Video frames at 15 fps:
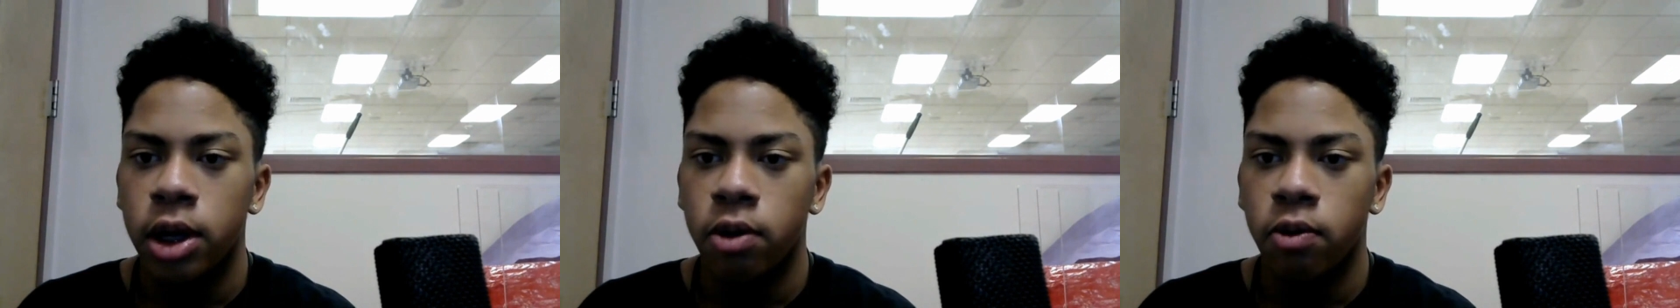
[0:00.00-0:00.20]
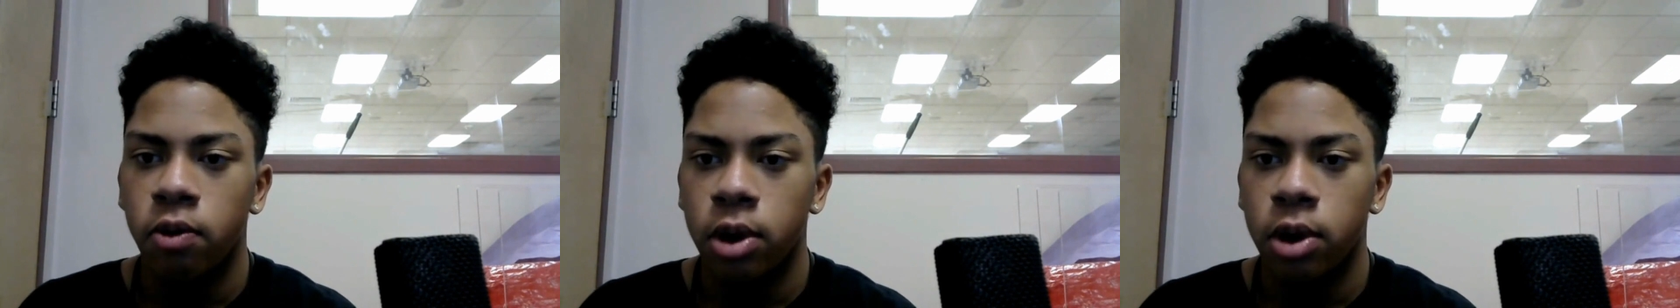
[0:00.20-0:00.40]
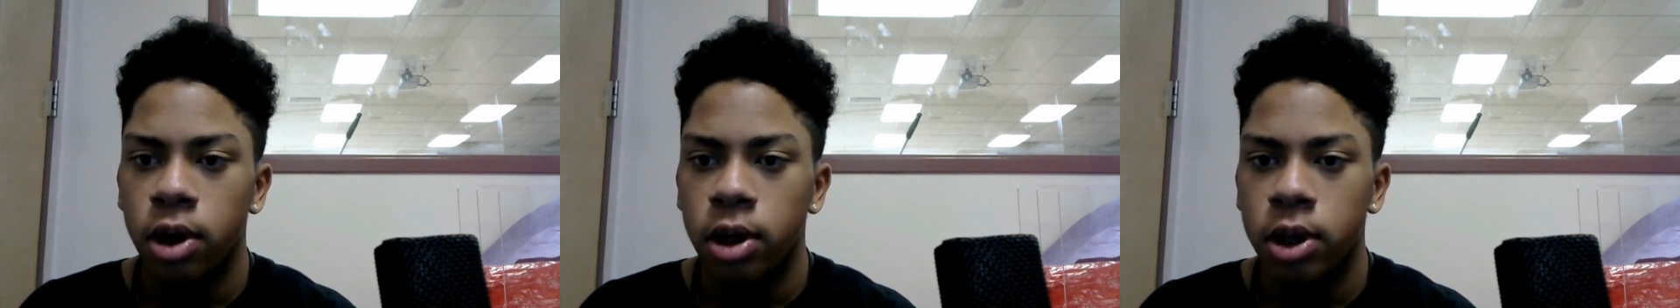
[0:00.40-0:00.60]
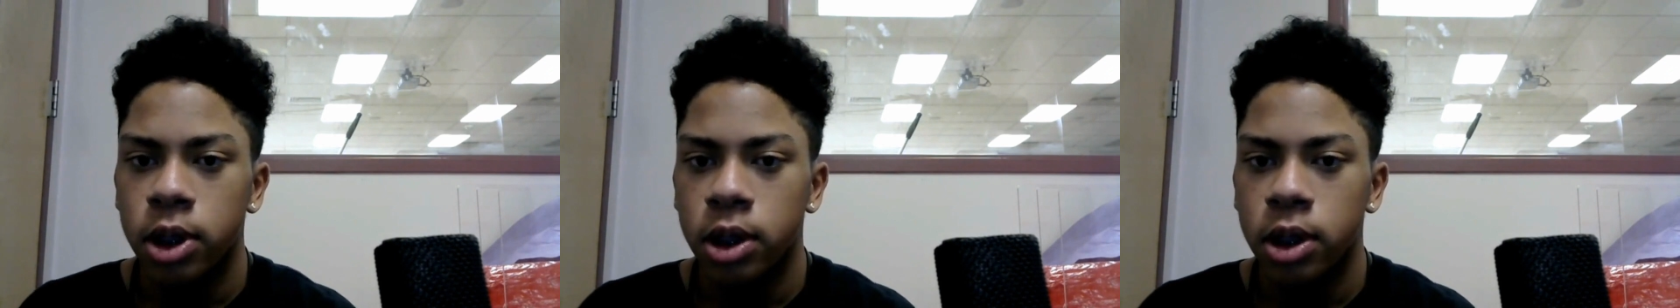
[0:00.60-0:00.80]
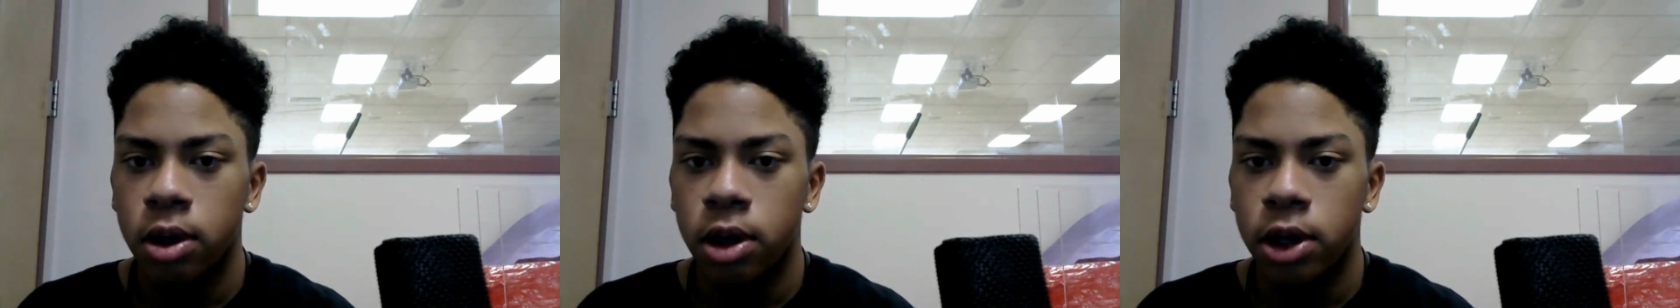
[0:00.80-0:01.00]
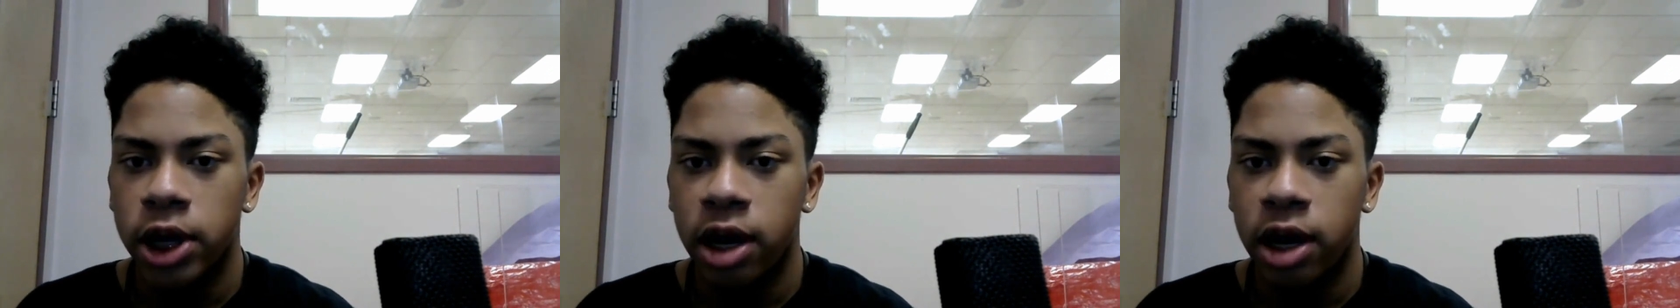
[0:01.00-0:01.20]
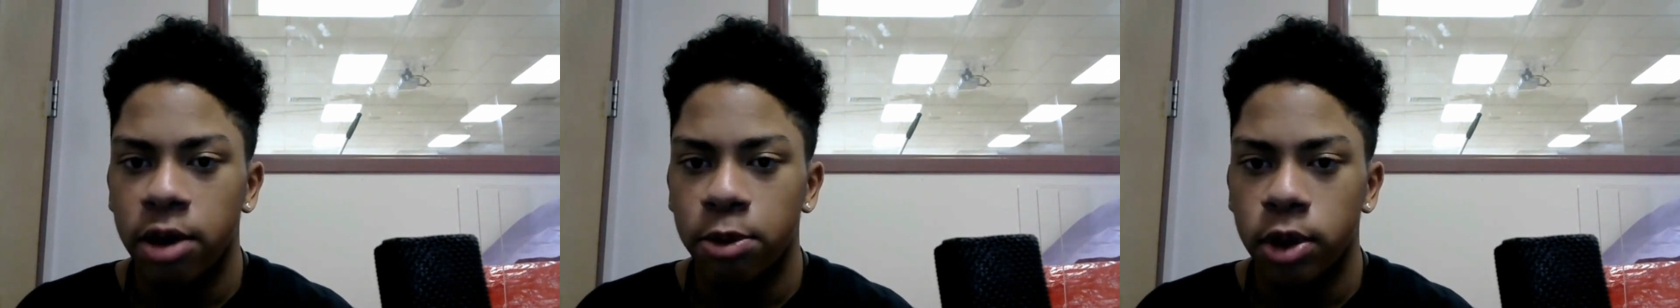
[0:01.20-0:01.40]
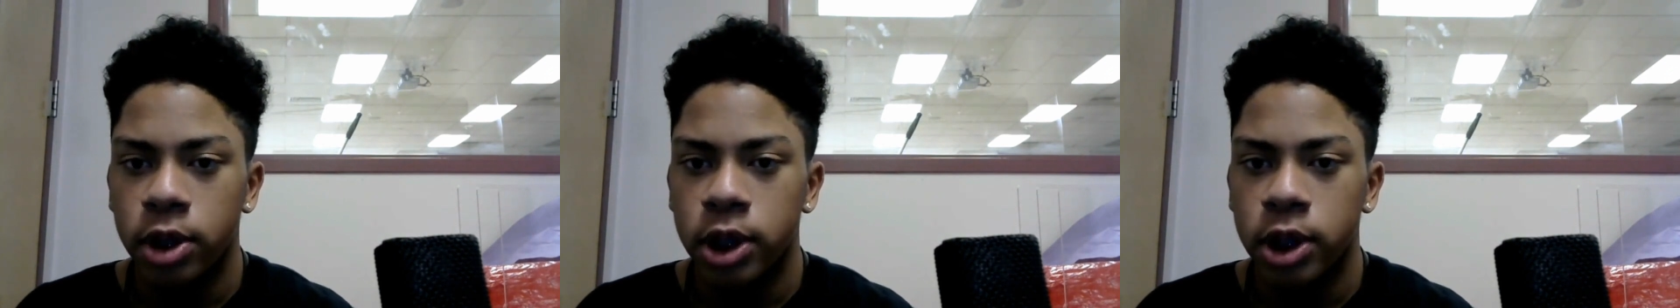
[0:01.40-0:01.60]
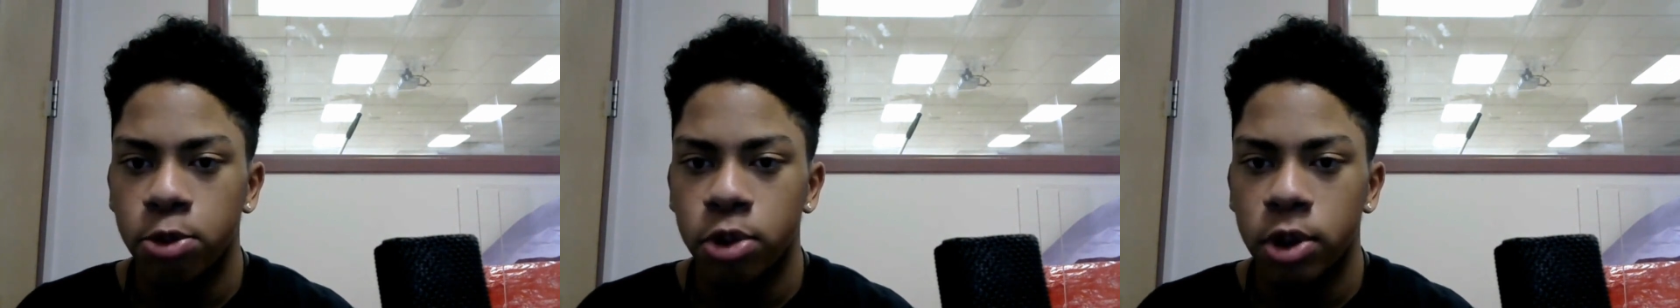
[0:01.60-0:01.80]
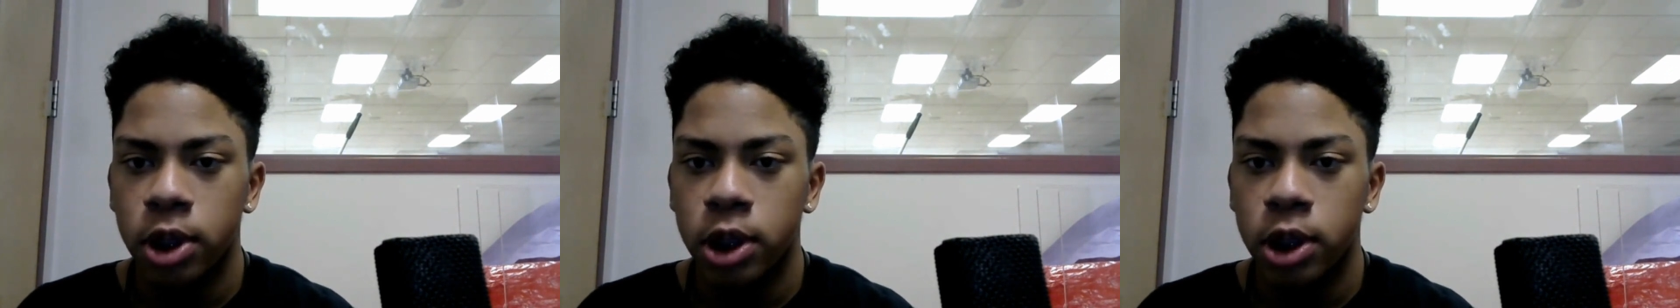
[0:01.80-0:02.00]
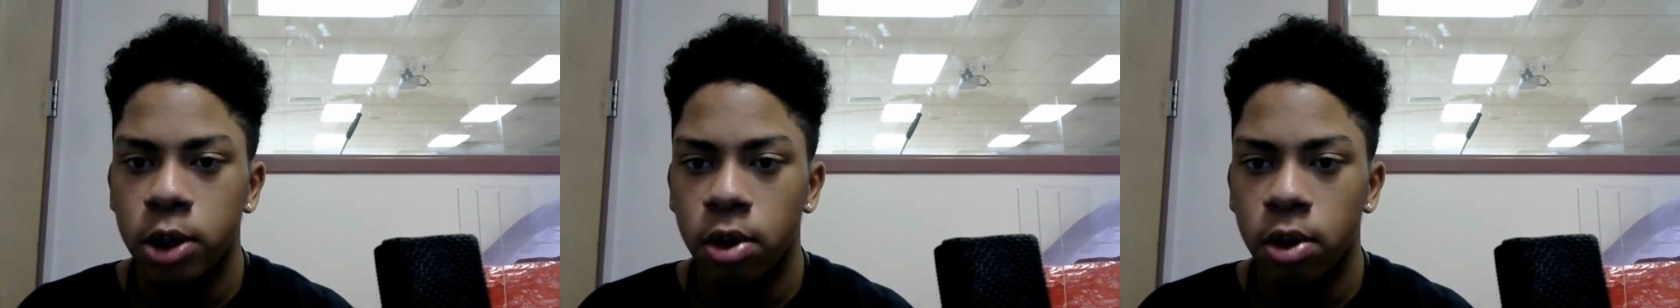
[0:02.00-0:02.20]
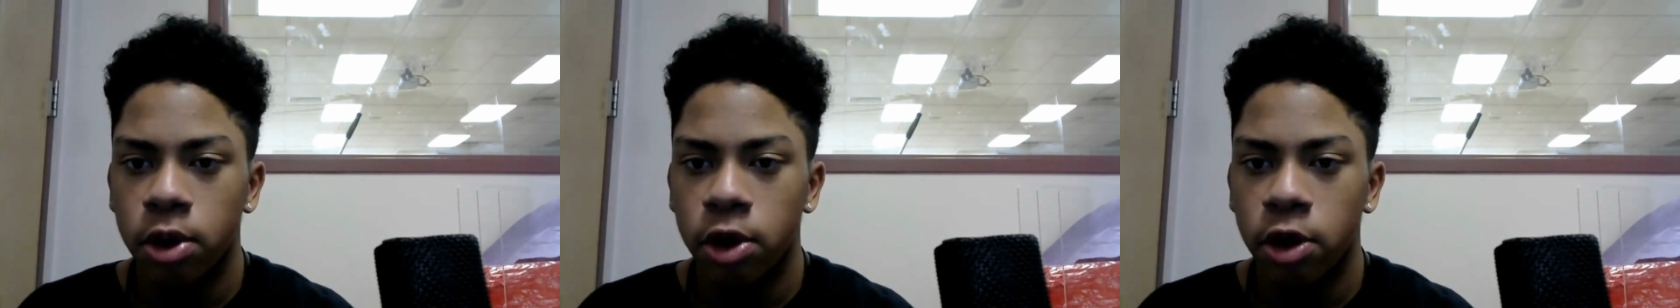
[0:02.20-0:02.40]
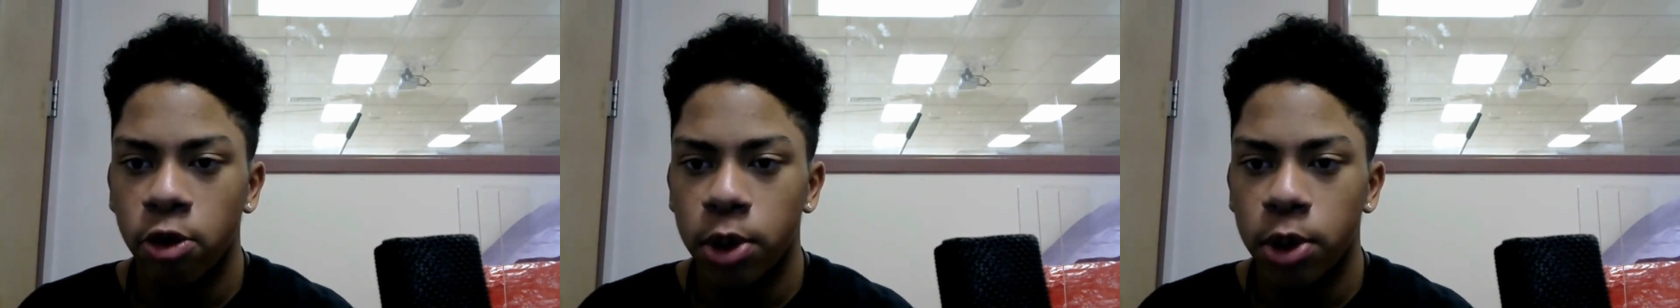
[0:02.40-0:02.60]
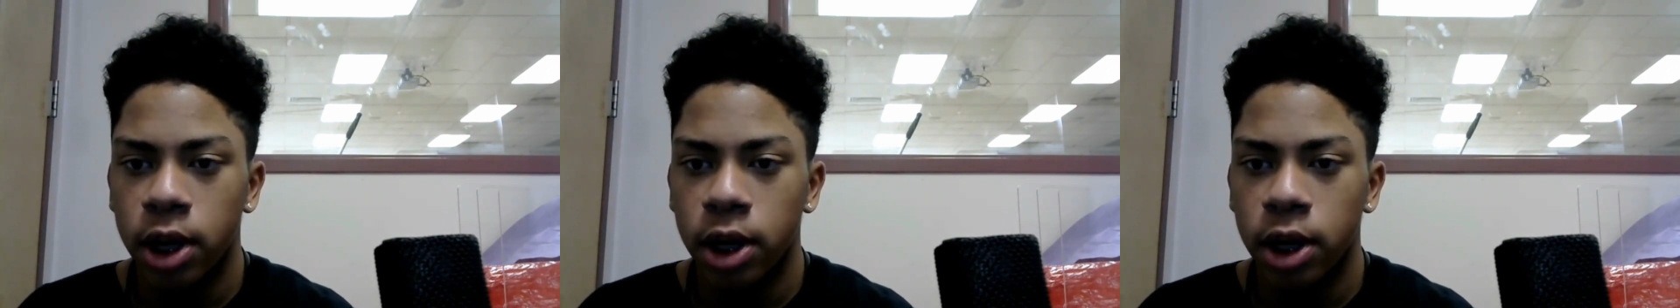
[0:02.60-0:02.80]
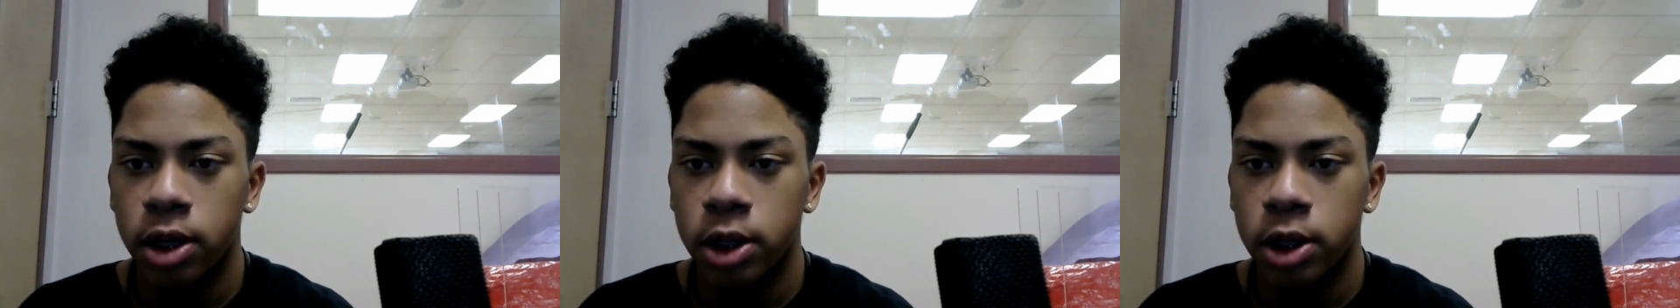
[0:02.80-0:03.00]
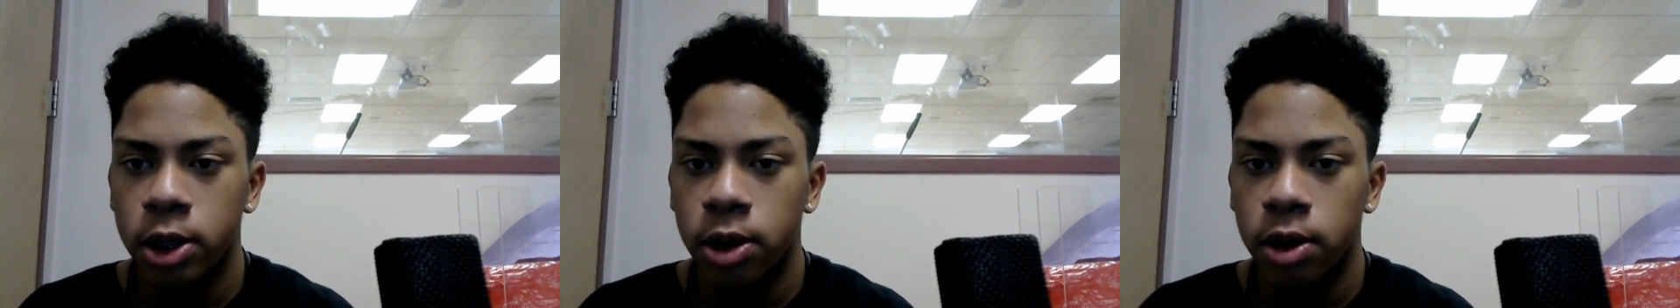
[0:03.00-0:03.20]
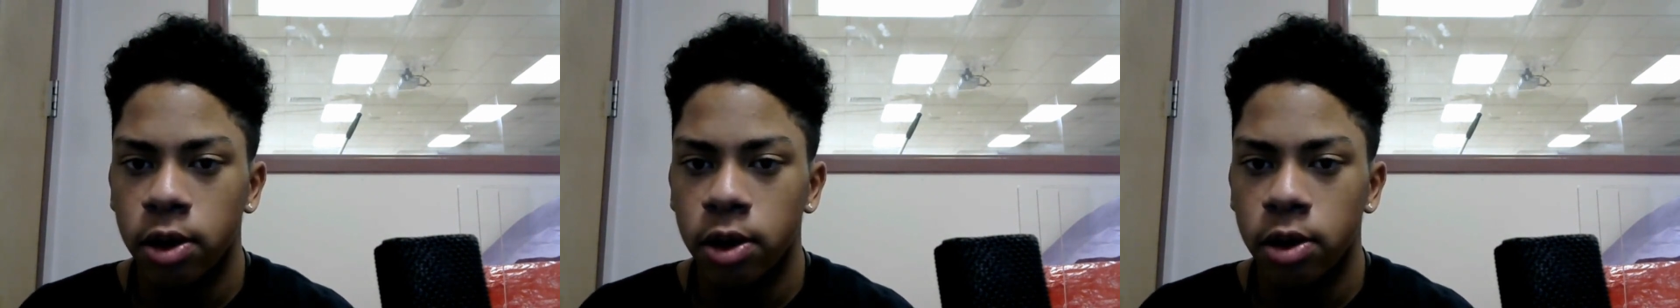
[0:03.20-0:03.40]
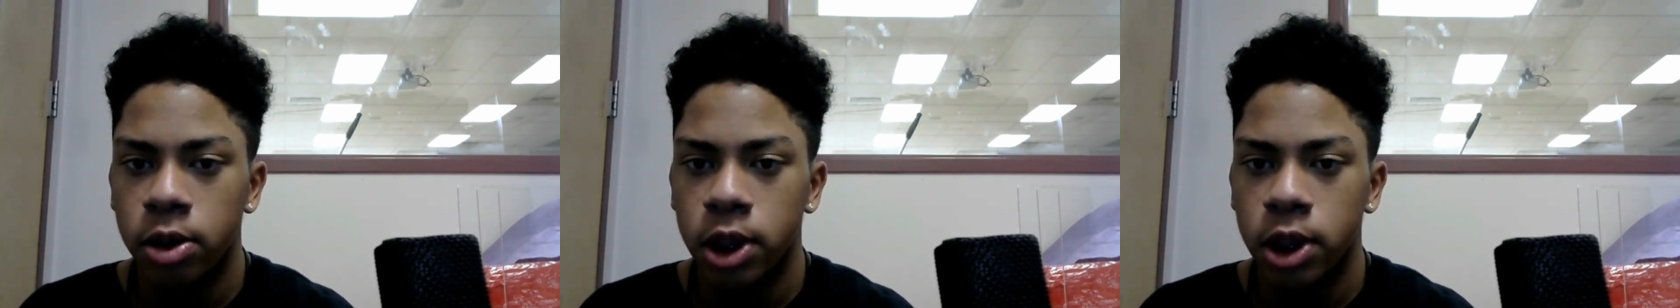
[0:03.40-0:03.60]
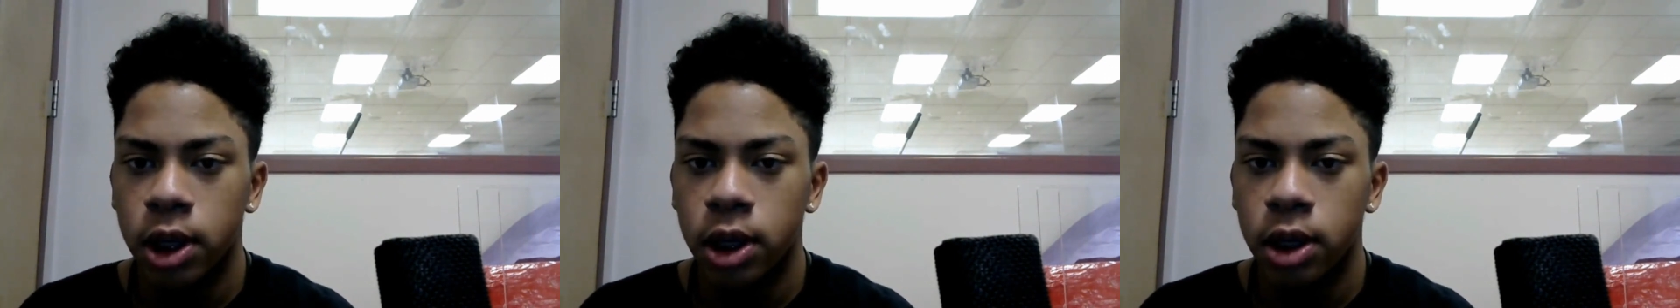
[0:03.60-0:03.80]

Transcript: And once on campus, please walk your bike, scooters,